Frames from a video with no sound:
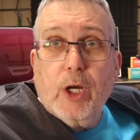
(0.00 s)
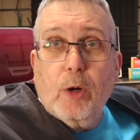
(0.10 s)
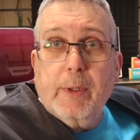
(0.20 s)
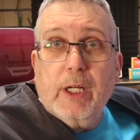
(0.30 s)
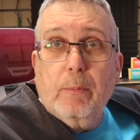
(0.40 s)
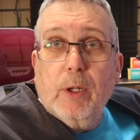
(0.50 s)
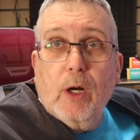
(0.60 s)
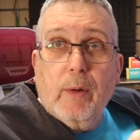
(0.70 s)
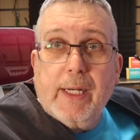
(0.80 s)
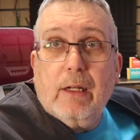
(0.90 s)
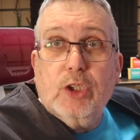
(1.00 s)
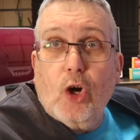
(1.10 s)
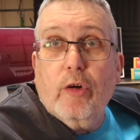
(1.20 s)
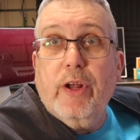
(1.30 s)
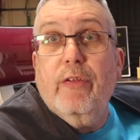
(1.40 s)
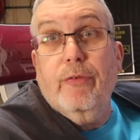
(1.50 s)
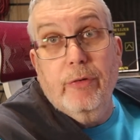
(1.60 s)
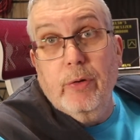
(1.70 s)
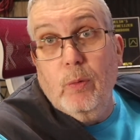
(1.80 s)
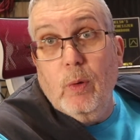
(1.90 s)
a comment down below and I'll talk you
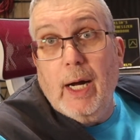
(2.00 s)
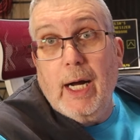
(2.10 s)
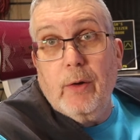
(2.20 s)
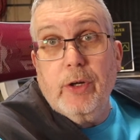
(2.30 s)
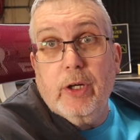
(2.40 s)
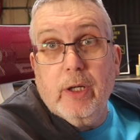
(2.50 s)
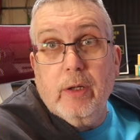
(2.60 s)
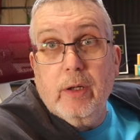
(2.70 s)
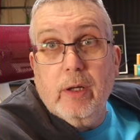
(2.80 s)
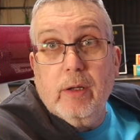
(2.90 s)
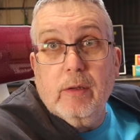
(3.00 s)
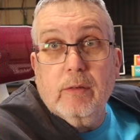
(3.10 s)
through how you can